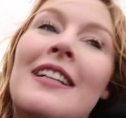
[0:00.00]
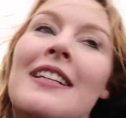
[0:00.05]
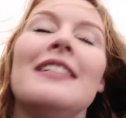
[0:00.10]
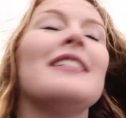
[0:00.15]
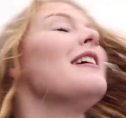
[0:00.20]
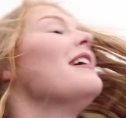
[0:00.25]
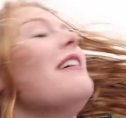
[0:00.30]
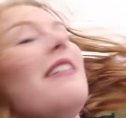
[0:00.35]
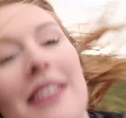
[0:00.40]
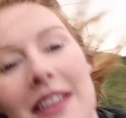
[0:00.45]

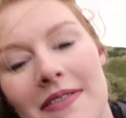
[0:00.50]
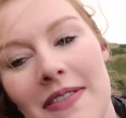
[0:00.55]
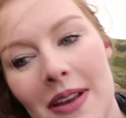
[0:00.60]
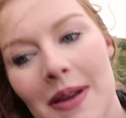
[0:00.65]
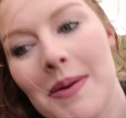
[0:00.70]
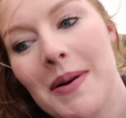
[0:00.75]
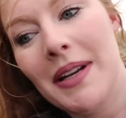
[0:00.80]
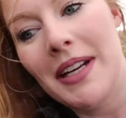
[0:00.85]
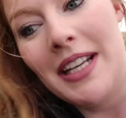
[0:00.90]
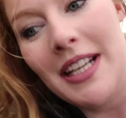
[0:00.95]
So if
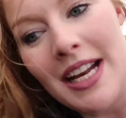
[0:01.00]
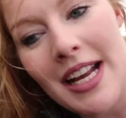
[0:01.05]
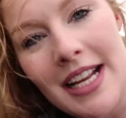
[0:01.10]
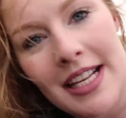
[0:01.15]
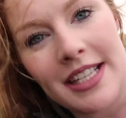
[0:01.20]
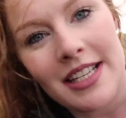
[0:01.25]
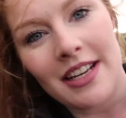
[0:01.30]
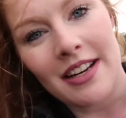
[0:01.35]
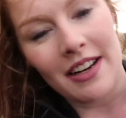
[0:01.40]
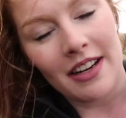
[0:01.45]
you want an
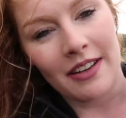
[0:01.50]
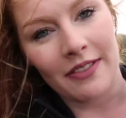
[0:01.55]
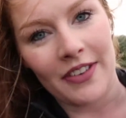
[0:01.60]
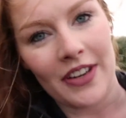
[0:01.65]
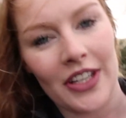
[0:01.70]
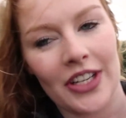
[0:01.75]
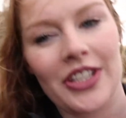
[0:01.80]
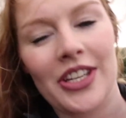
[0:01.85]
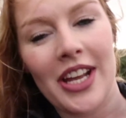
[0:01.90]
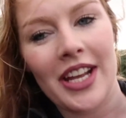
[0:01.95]
easier
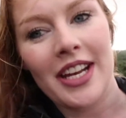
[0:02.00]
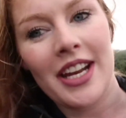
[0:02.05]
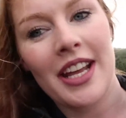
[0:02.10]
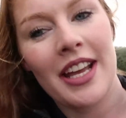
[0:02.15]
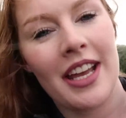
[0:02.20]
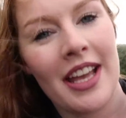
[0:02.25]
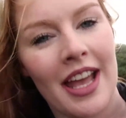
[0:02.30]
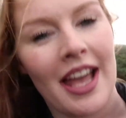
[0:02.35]
version,